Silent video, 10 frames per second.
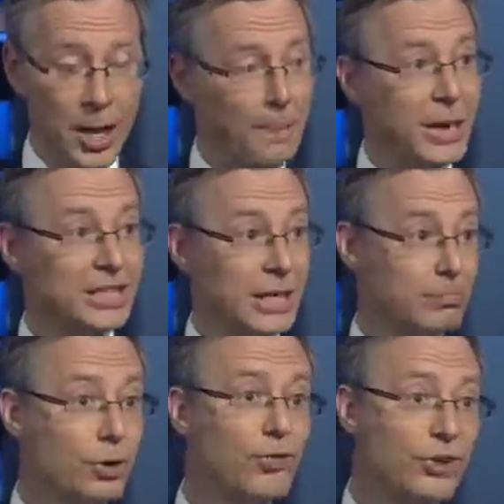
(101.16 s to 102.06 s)

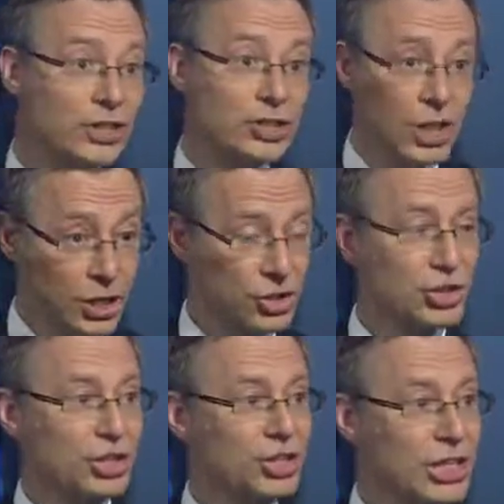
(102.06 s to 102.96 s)
maintain profits,
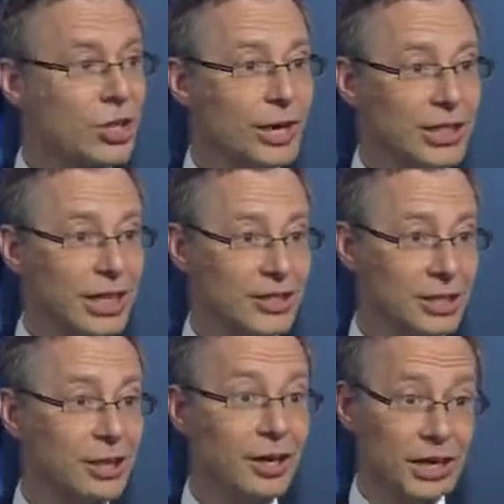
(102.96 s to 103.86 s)
just accelerate that
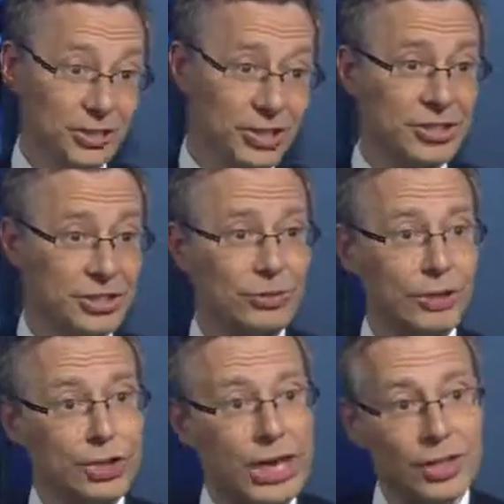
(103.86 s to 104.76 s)
decline. So that's the
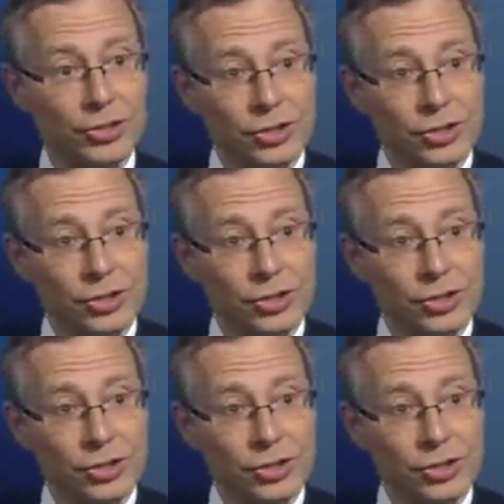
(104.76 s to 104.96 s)
real challenge.